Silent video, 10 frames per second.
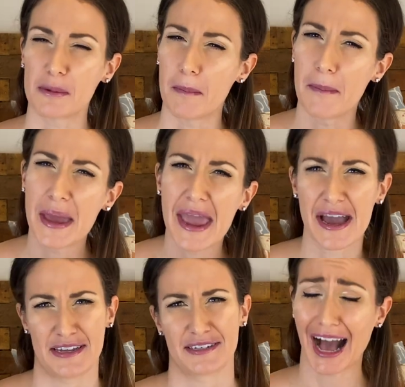
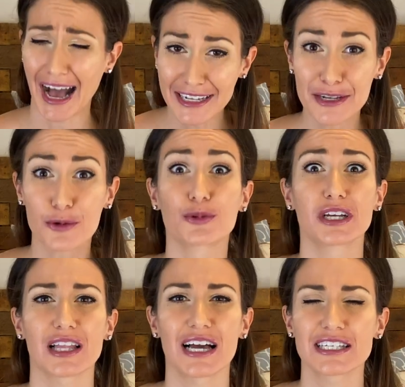man, I didn't
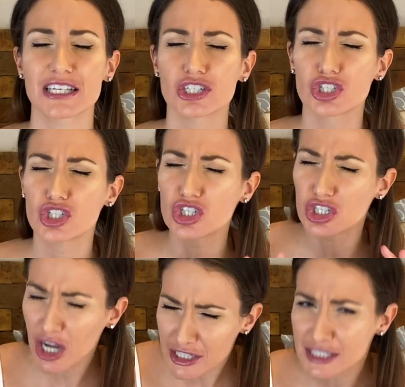realize
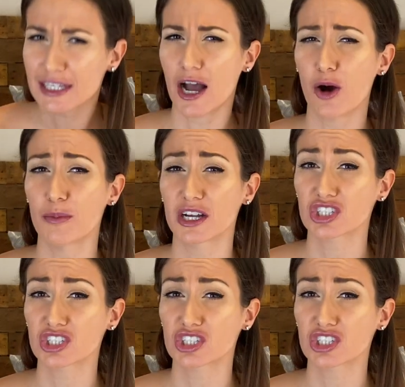just how much